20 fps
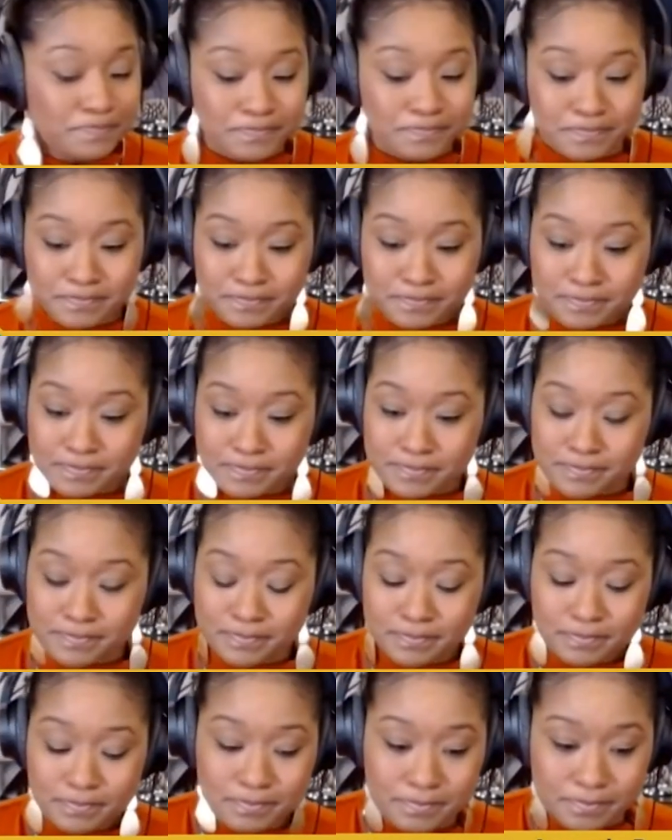
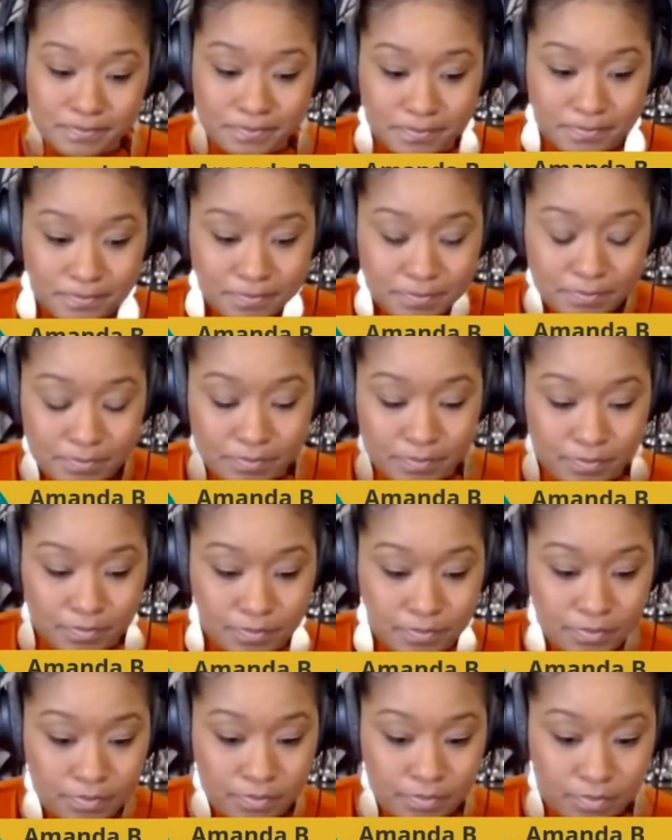
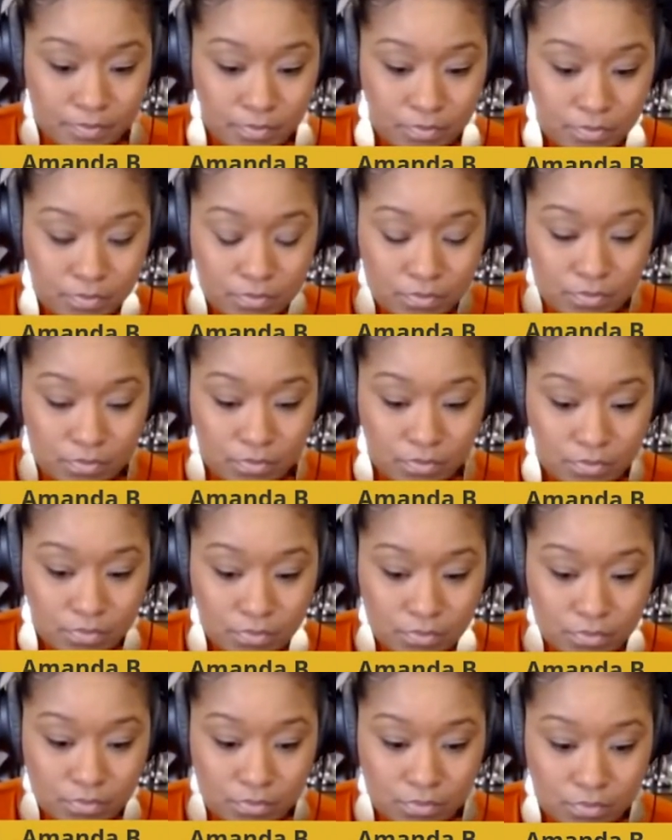
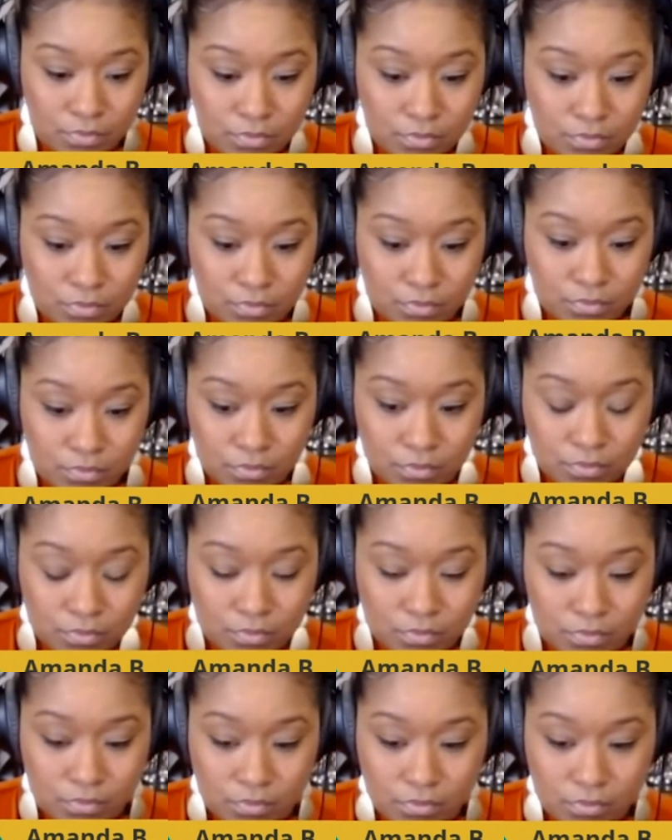
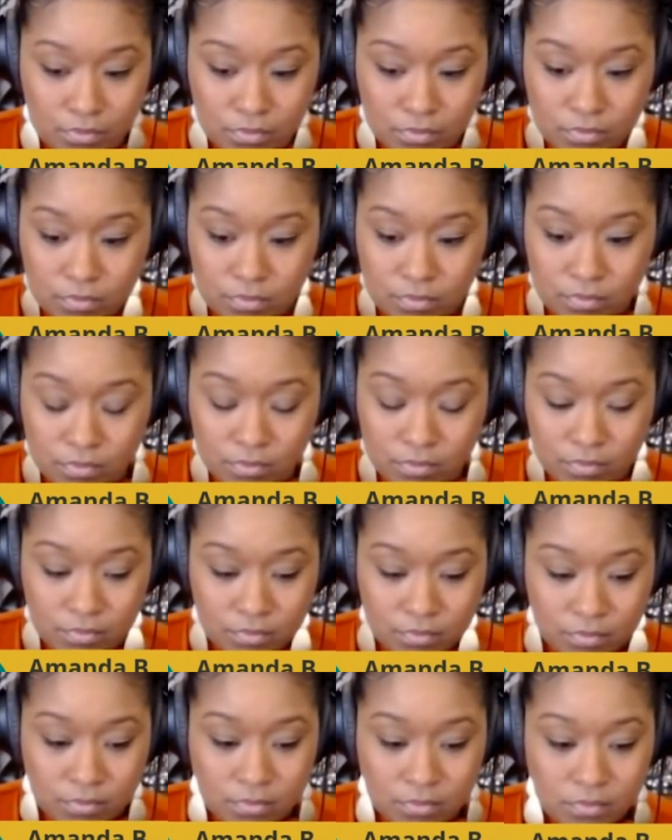
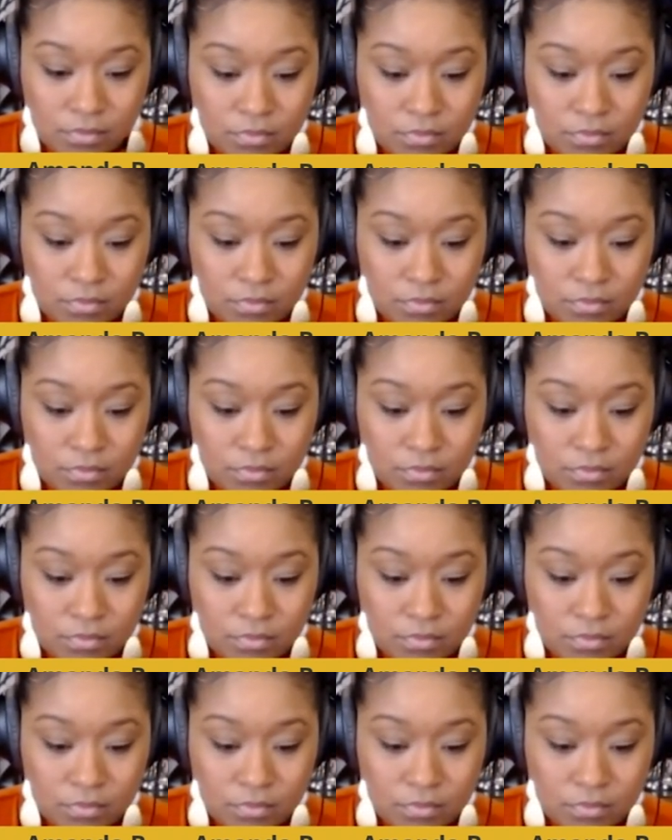(not speaking)